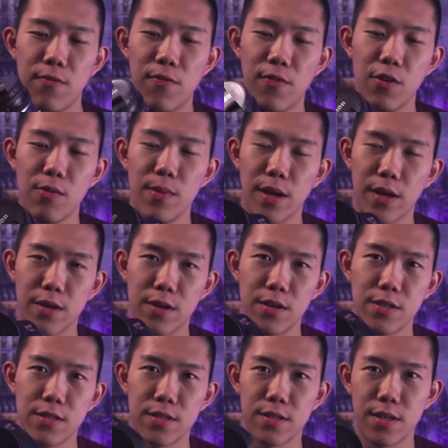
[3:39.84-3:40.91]

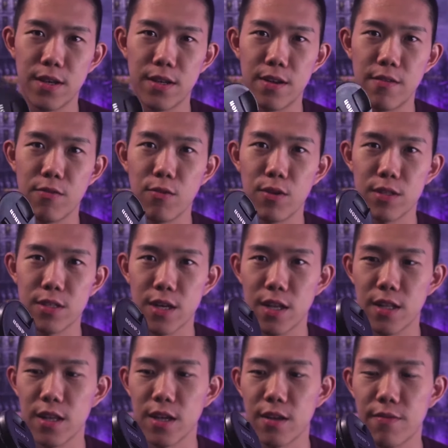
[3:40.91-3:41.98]
filmmakers and everyone's
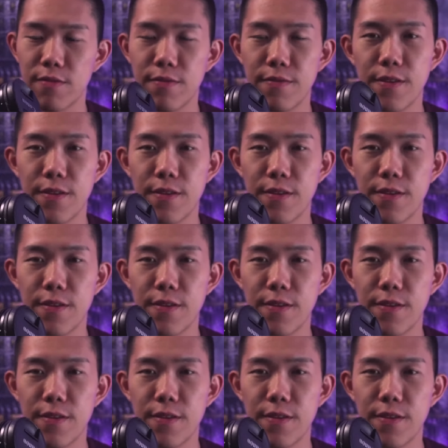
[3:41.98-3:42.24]
got like a